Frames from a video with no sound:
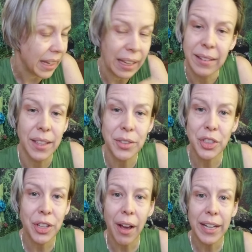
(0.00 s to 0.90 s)
there's
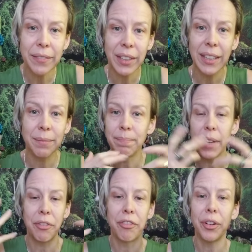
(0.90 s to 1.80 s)
not even a
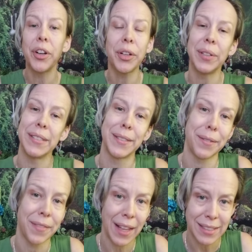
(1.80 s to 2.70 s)
furtherance
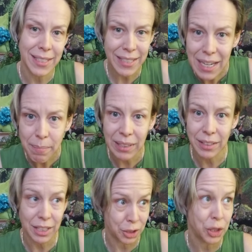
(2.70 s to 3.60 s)
of that statement.
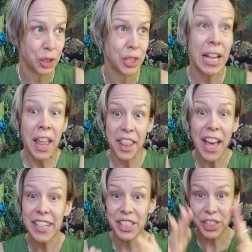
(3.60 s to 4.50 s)
It's just,
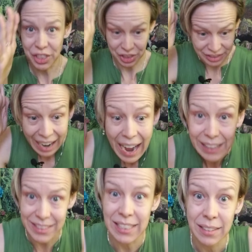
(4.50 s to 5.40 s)
that is
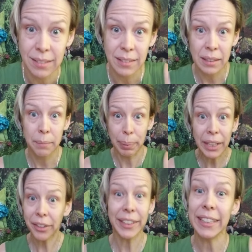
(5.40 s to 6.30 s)
not,
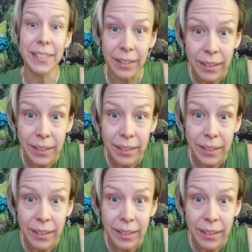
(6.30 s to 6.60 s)
period.